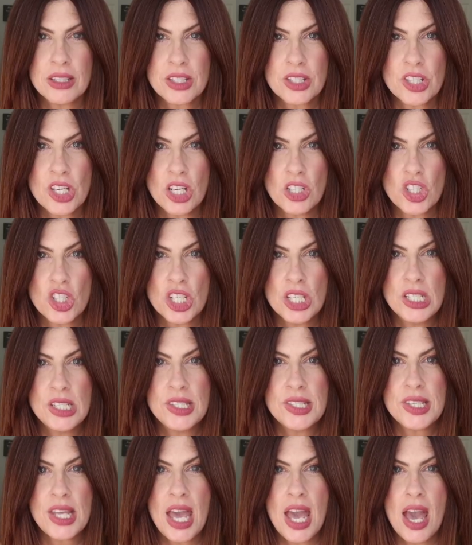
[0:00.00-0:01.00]

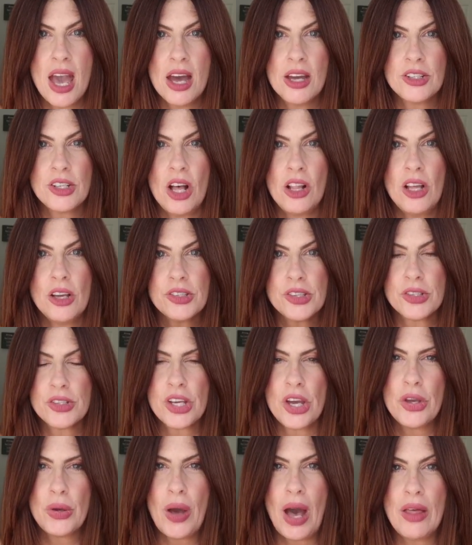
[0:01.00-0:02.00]
extensions, and I'll also
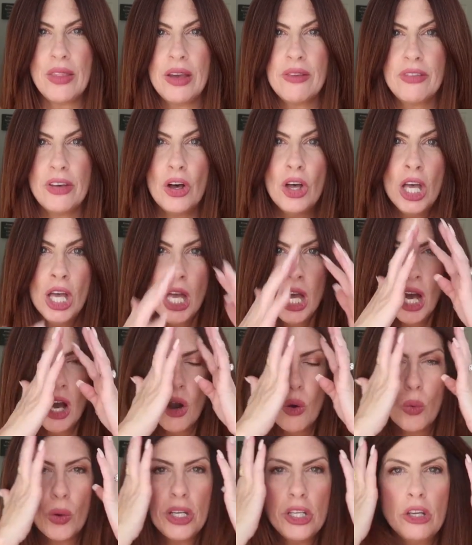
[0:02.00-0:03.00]
tell you how they feel.
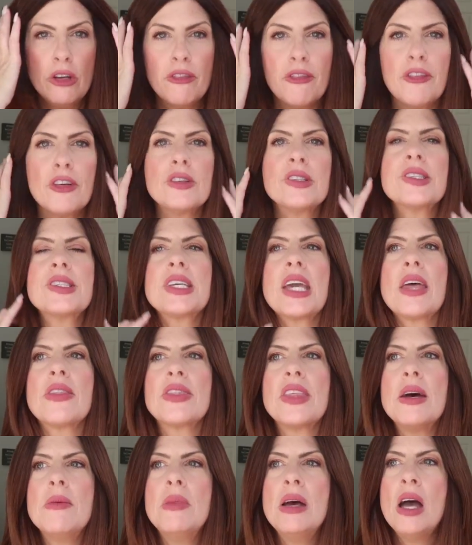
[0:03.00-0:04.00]
When you first
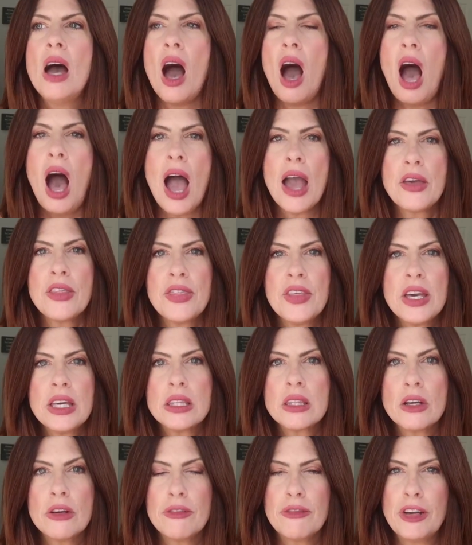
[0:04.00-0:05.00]
get them, I
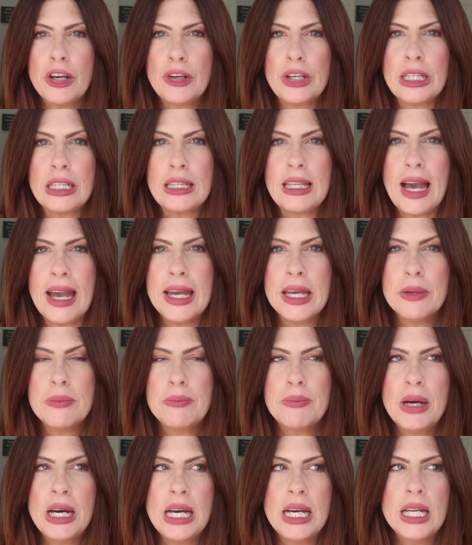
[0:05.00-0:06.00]
think they're very
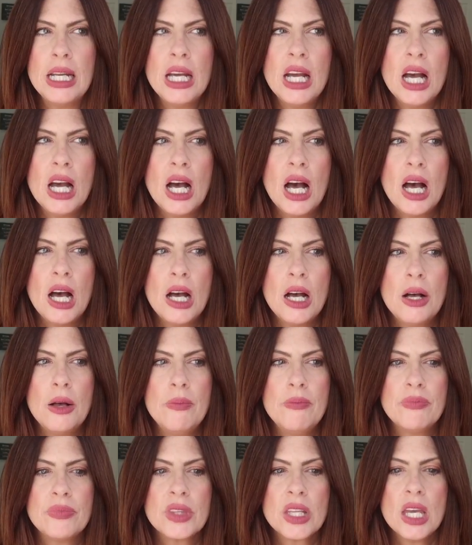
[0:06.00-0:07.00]
light, but
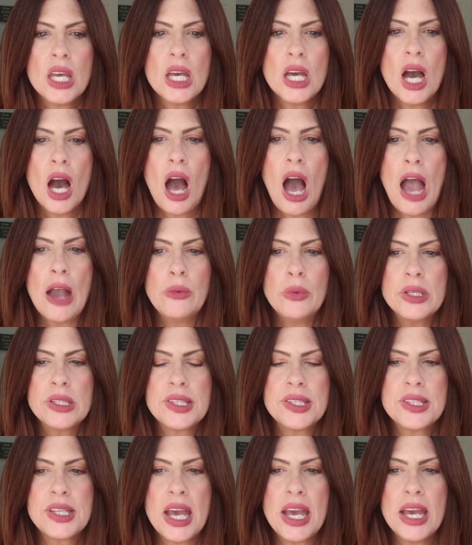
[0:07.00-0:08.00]
I
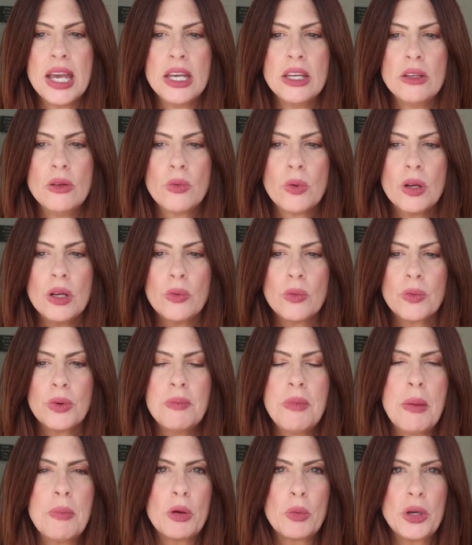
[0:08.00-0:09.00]
would say,
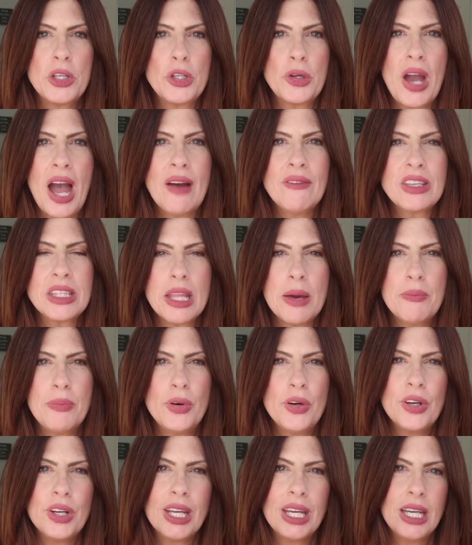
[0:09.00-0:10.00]
remember when you're having
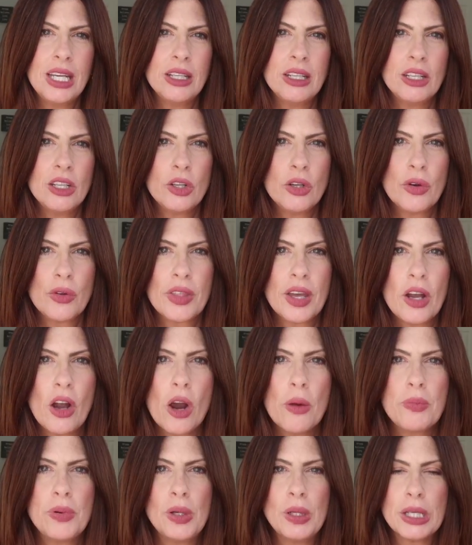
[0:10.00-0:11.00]
them put in, you know, they
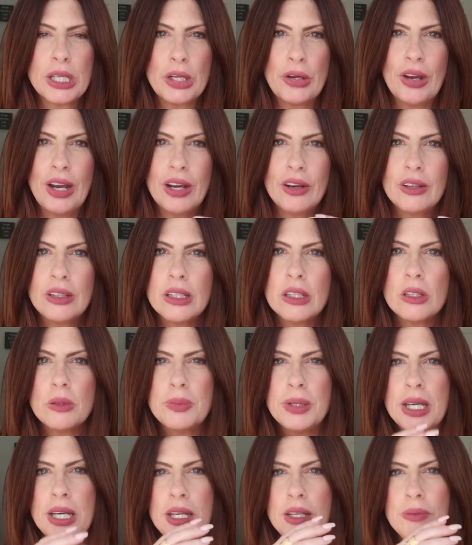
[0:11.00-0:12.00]
are pulling your hair a little
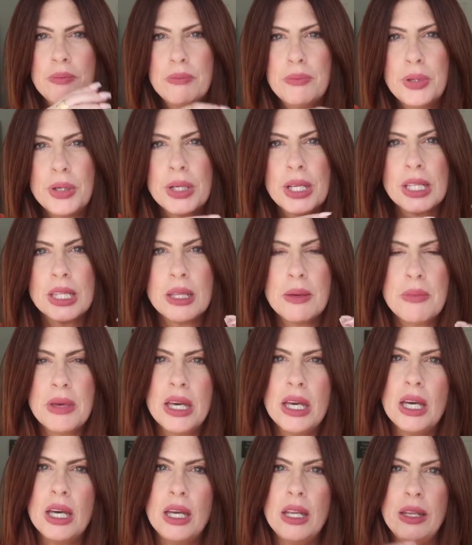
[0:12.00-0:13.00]
bit and putting them
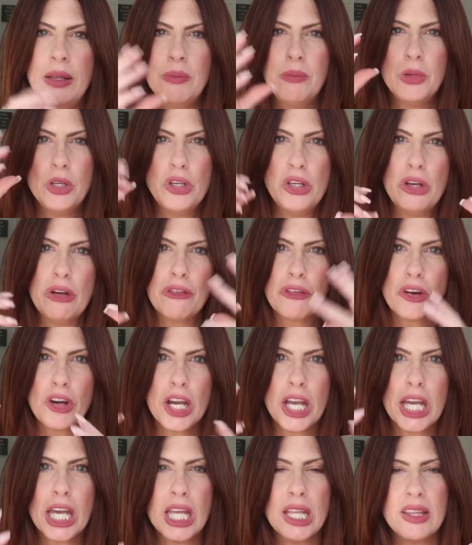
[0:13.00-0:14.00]
in and
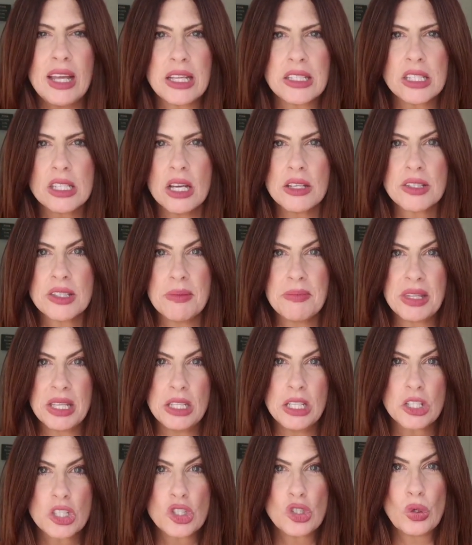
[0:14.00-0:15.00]
maneuvering, and that's not
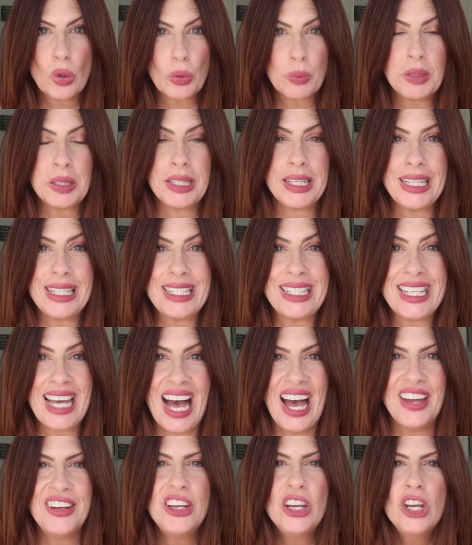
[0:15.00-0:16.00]
something that's normally
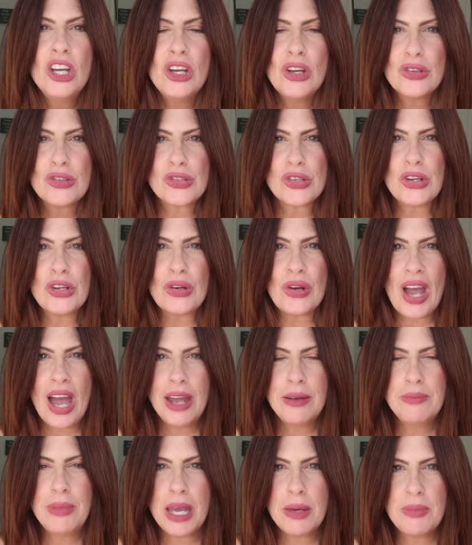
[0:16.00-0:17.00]
done. So your
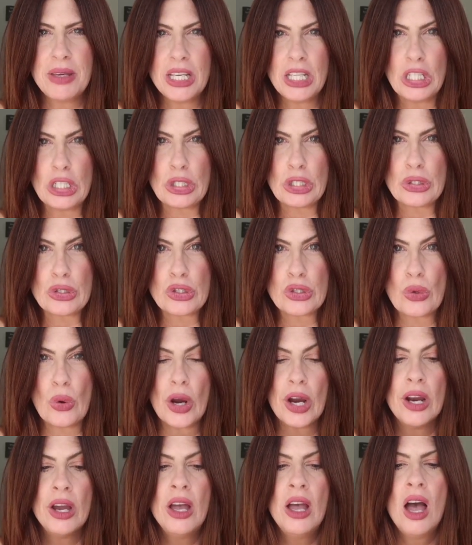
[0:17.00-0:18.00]
head may be a little
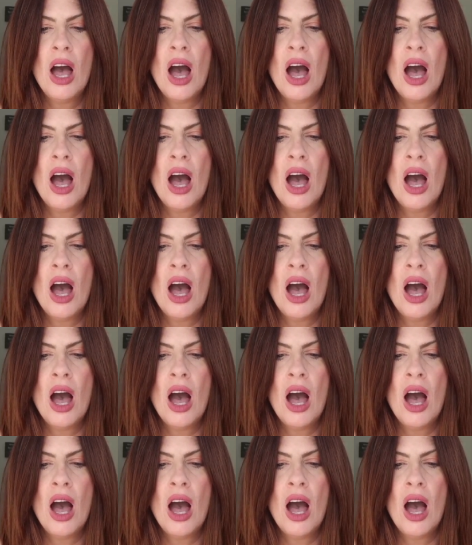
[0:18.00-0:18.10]
sore.